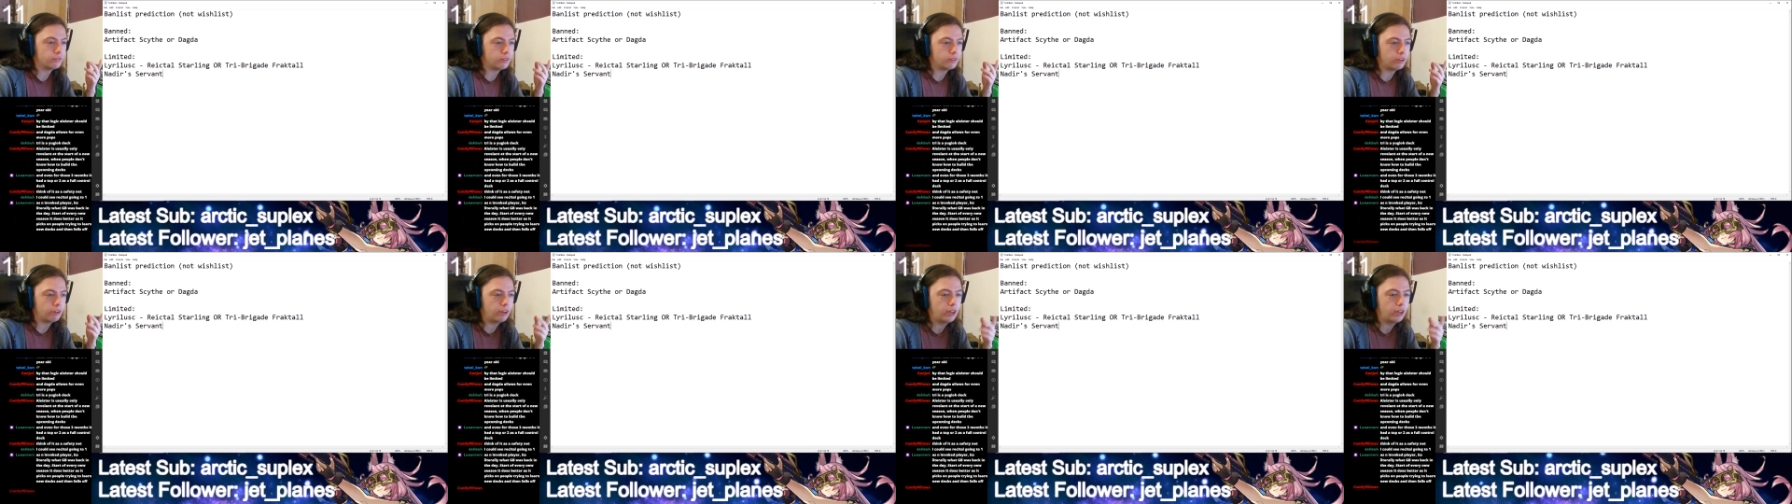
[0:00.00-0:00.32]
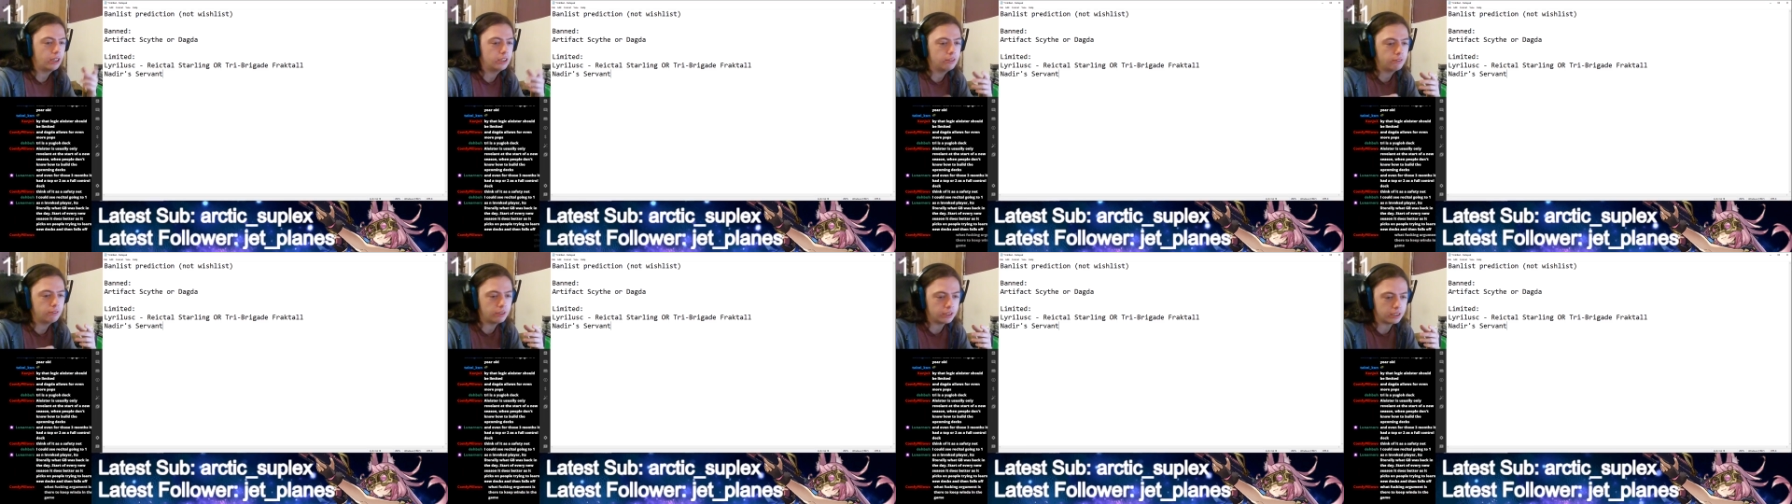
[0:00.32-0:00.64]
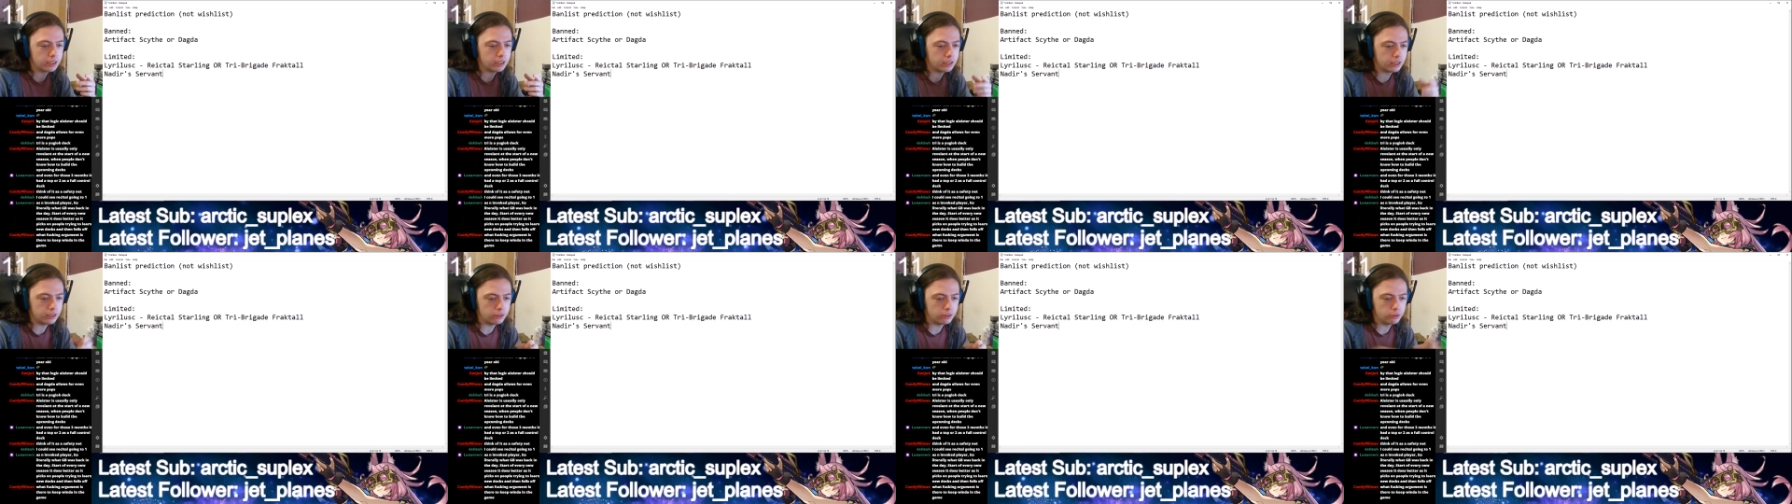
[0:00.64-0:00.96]
Valhalla when they
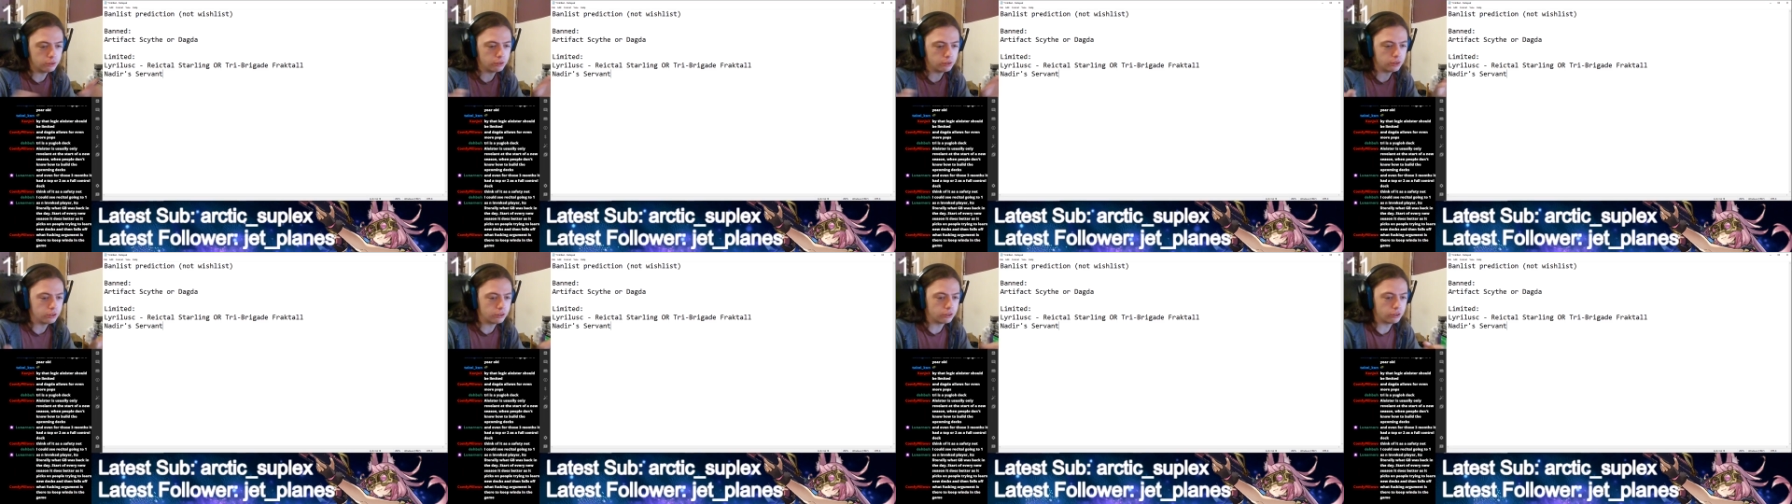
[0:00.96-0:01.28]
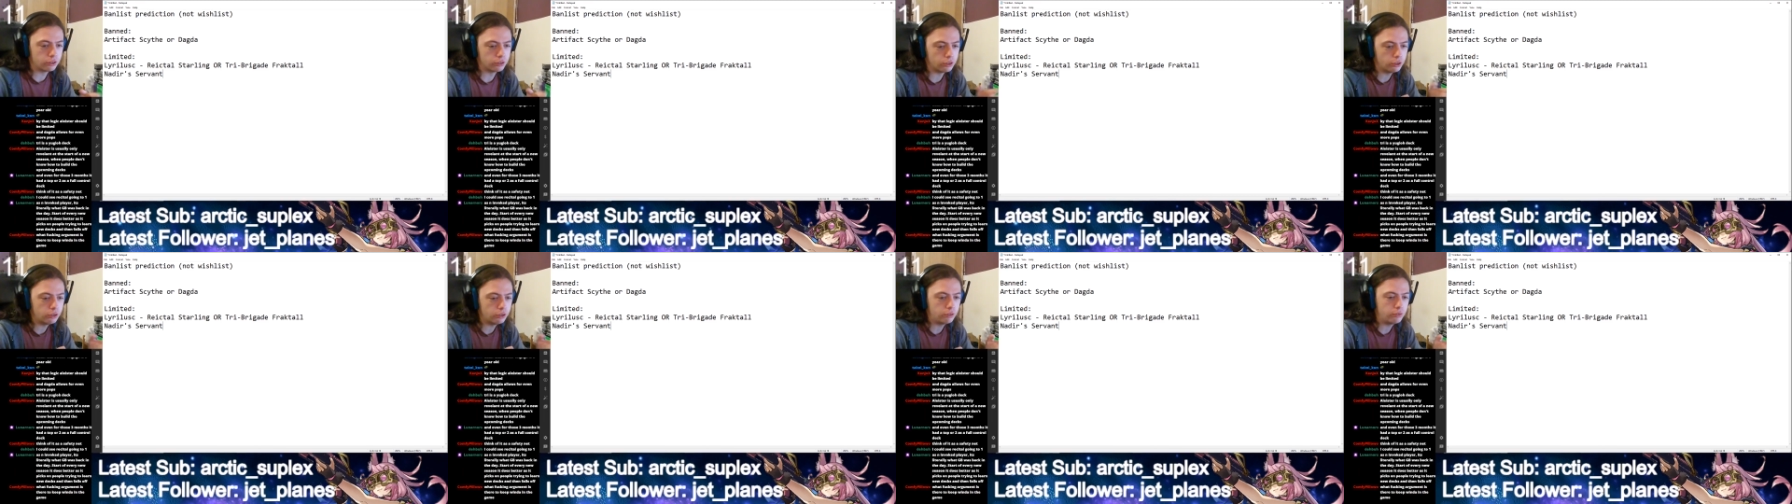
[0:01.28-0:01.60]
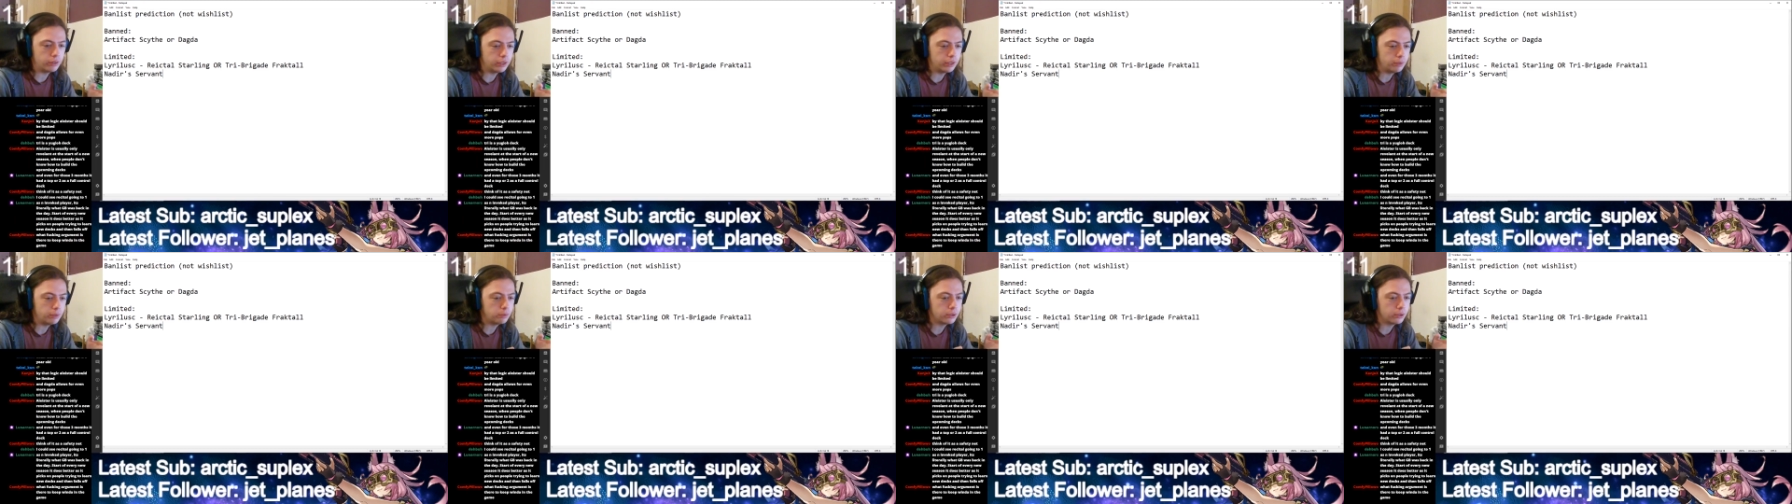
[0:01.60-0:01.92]
did all the Shadow
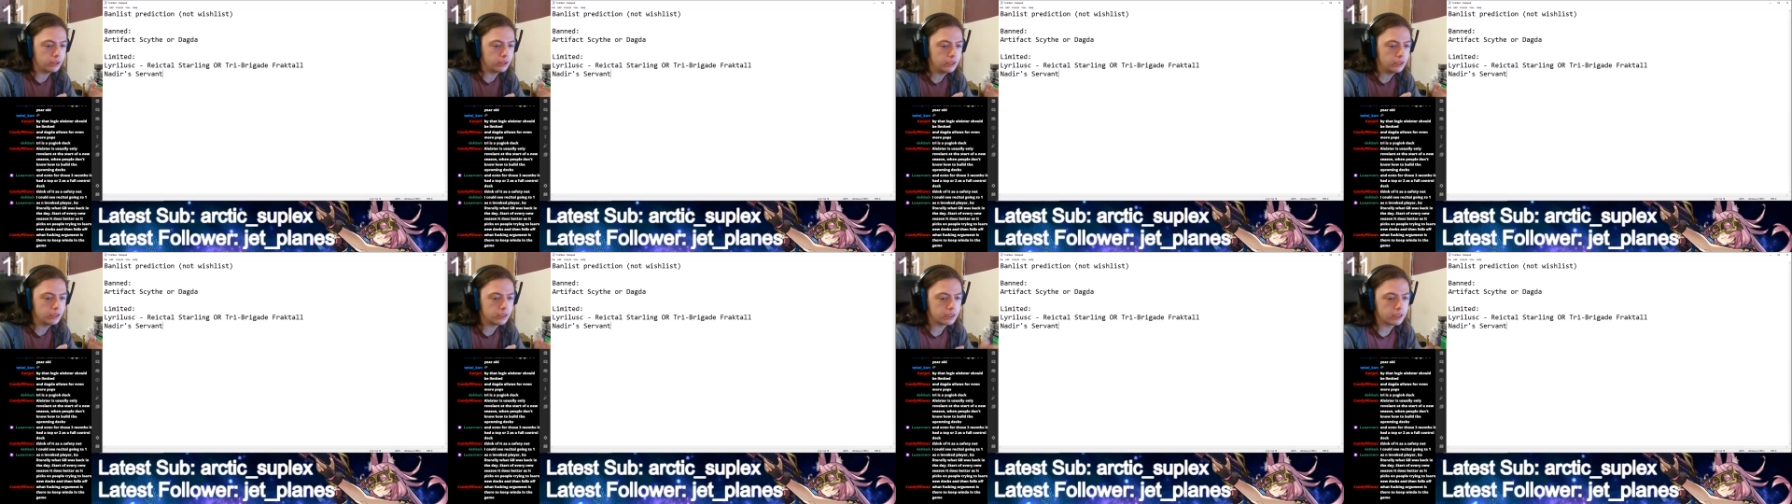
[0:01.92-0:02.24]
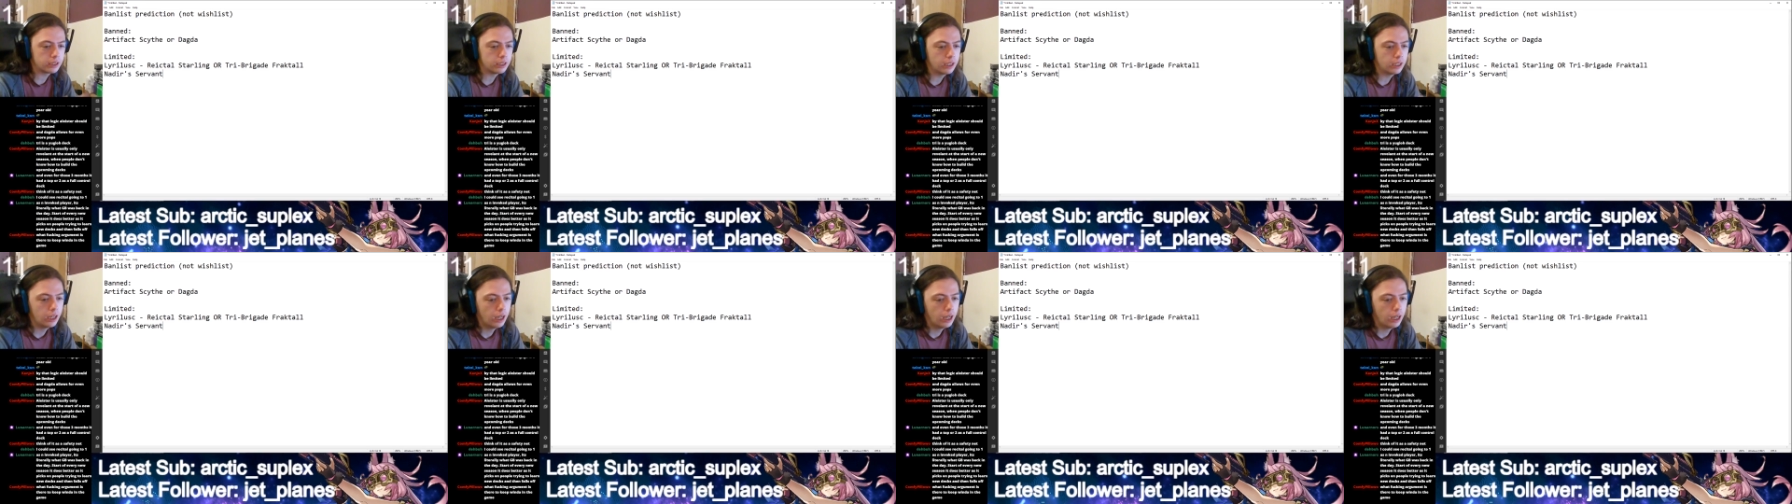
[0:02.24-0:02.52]
reprints,